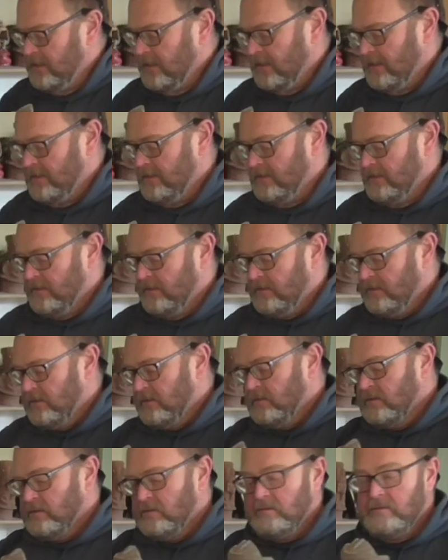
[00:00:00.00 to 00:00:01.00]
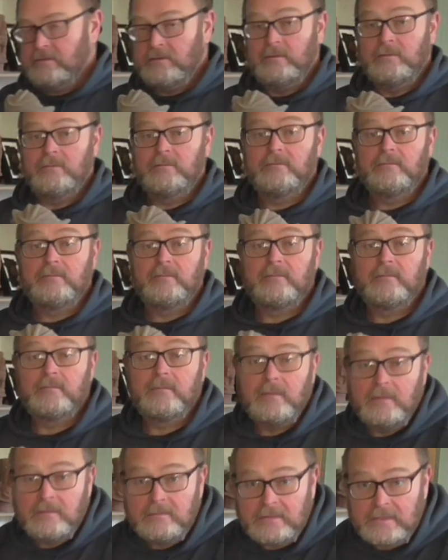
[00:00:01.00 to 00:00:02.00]
So
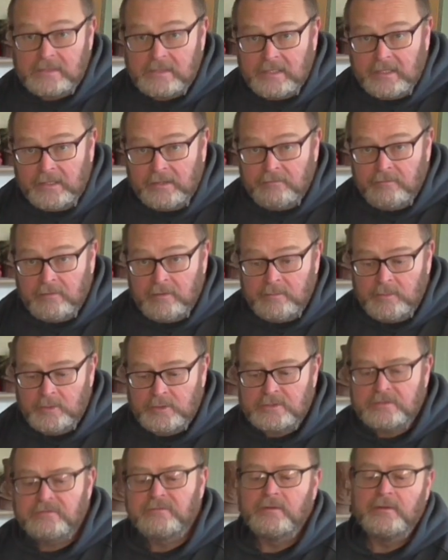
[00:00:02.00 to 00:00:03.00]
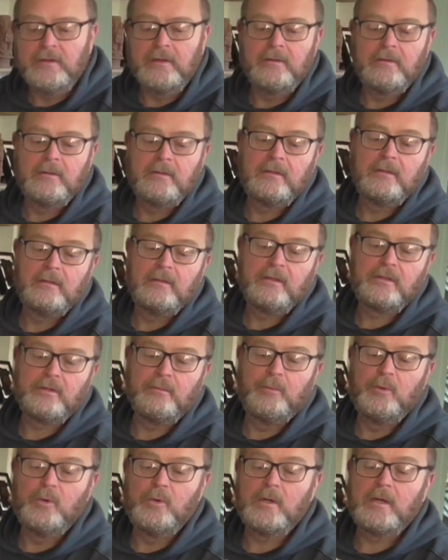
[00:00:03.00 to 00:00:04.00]
just thanks very much for the
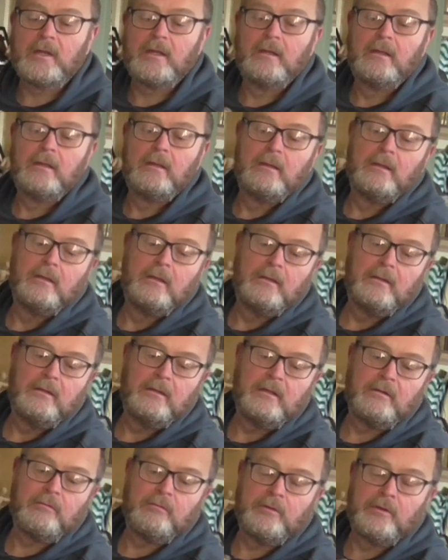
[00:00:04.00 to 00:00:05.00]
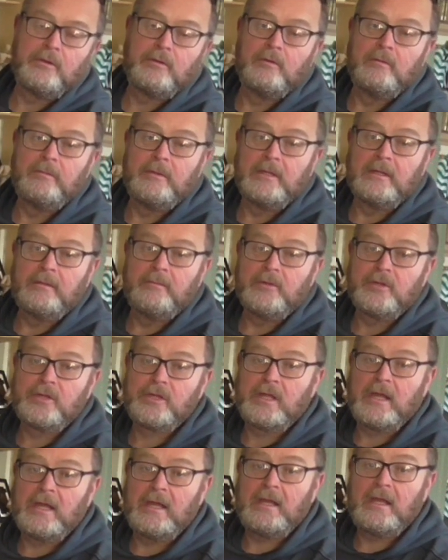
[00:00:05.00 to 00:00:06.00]
support. This one's going to be on a
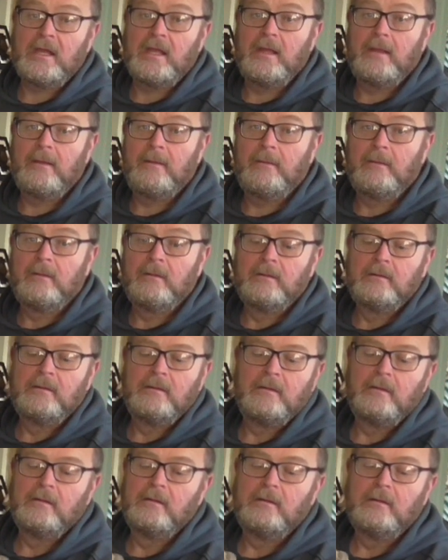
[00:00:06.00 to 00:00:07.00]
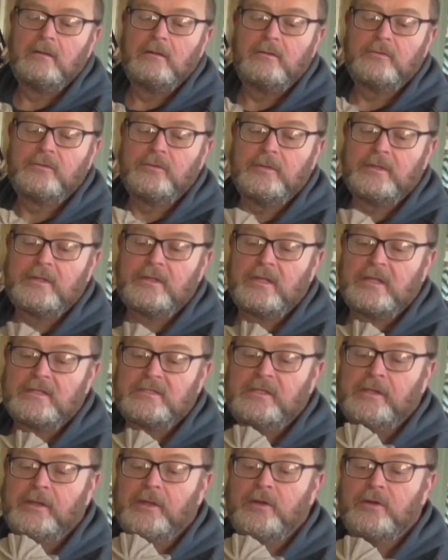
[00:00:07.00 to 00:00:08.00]
Mustang. So this is
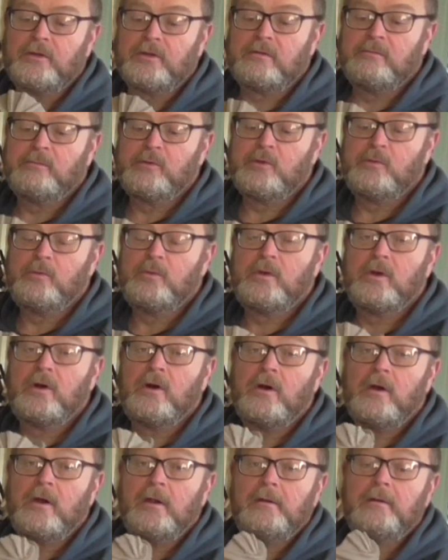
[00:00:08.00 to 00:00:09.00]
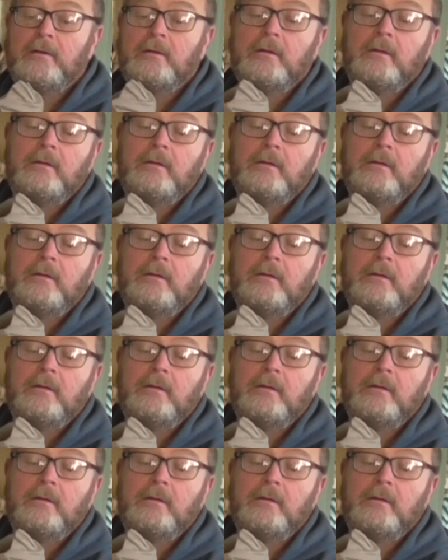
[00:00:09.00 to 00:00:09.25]
actually the customer's own car.